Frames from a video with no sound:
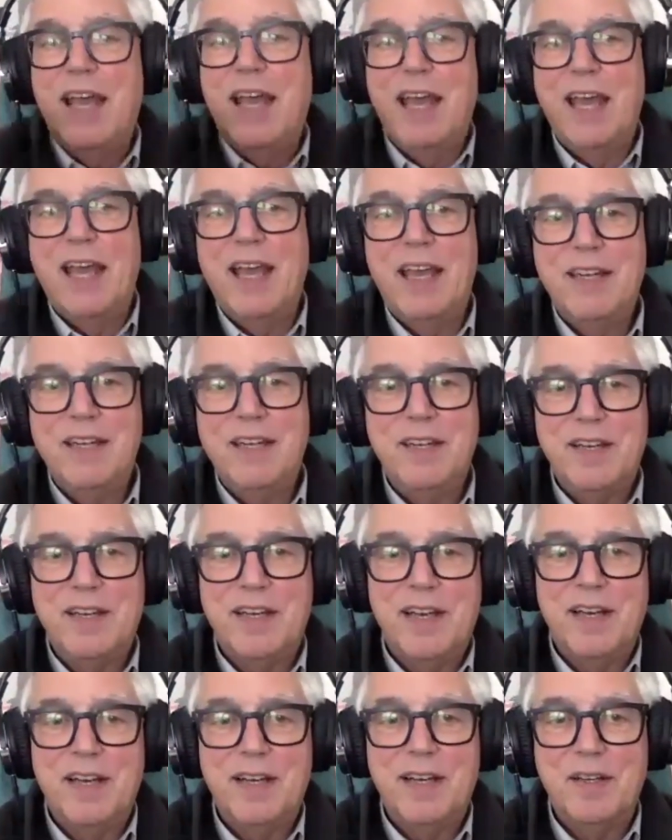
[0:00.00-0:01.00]
and
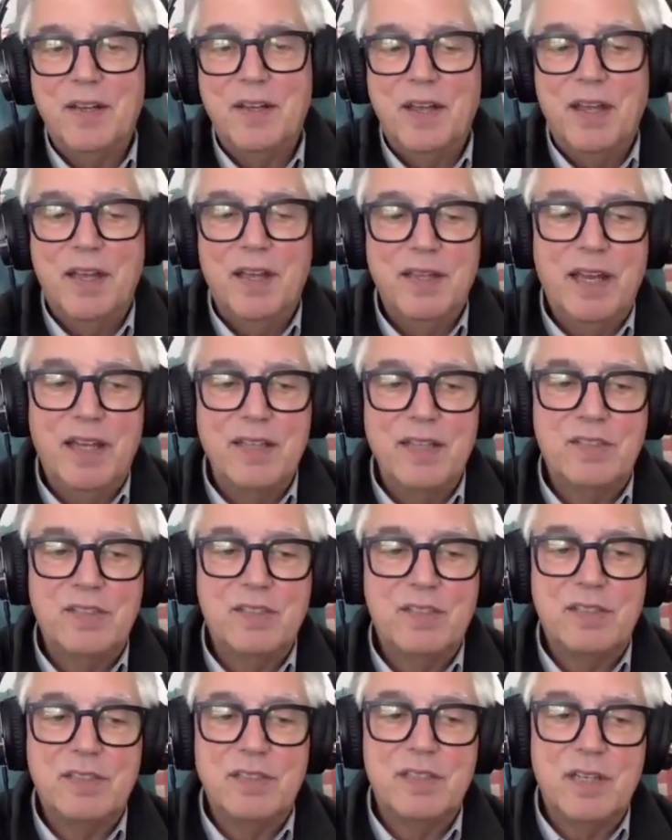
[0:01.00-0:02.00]
uh, and
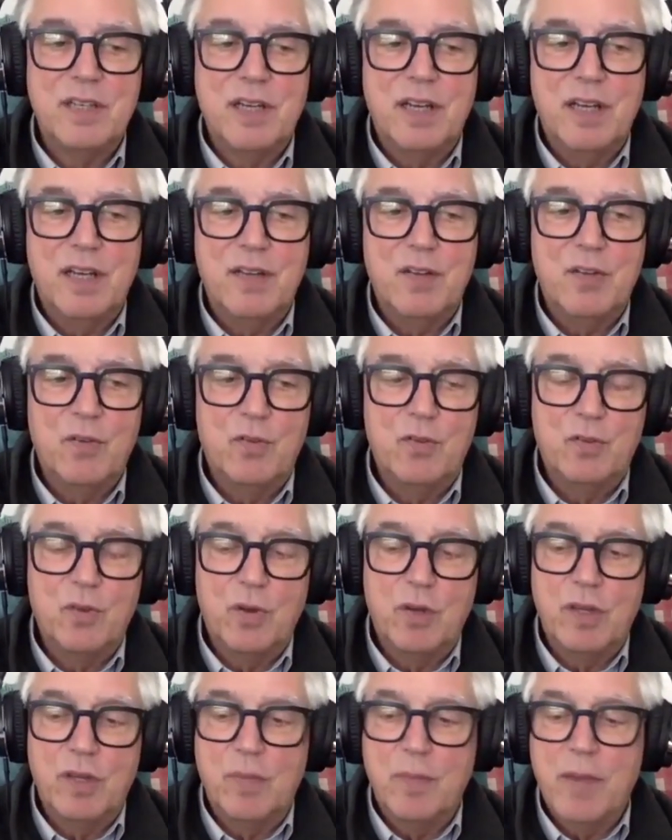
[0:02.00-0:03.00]
that's uh,
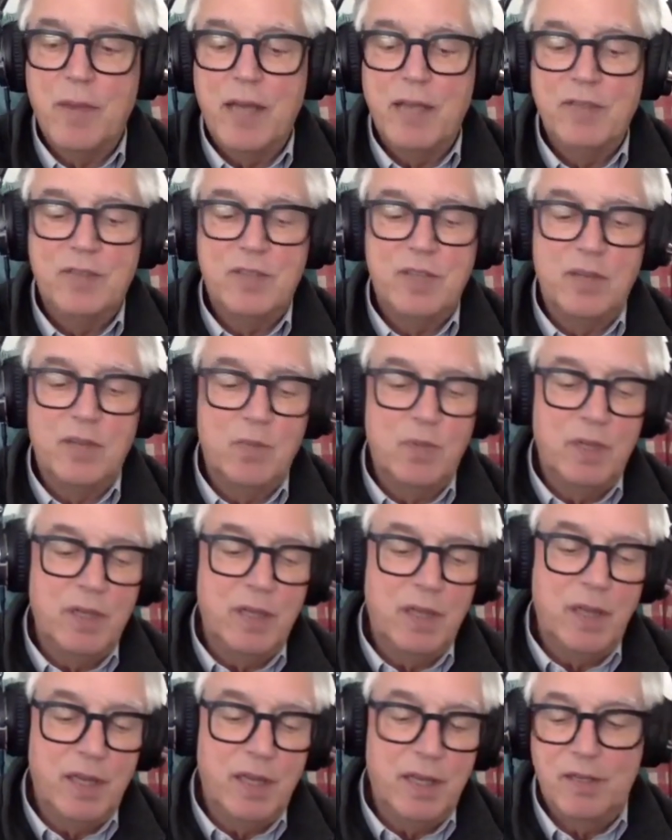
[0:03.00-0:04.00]
sort of the mindset we
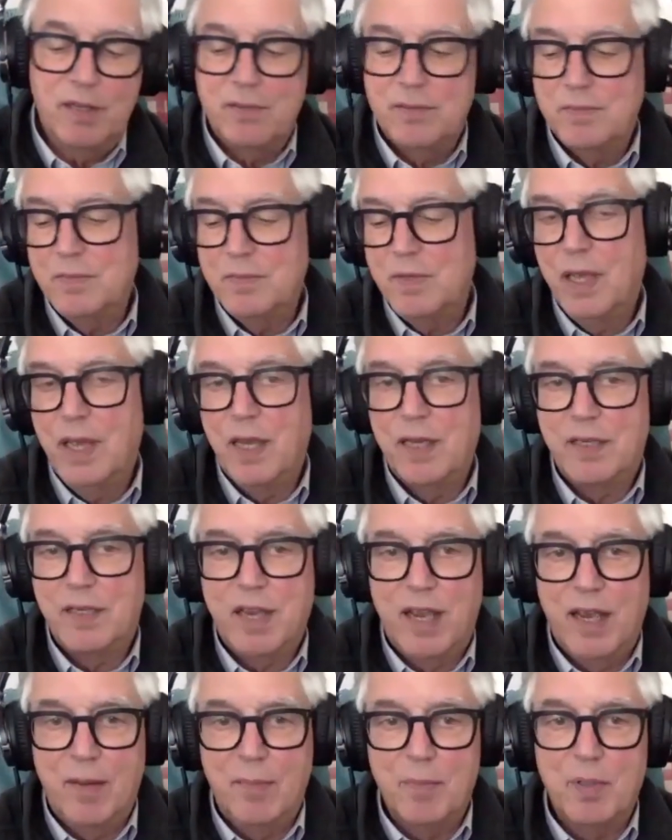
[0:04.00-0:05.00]
had at
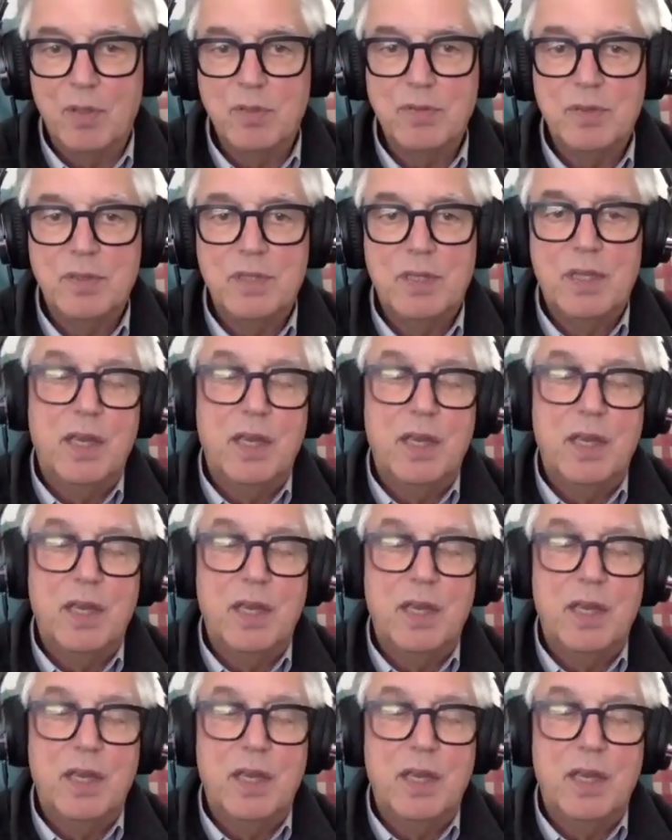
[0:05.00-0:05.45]
Campbell,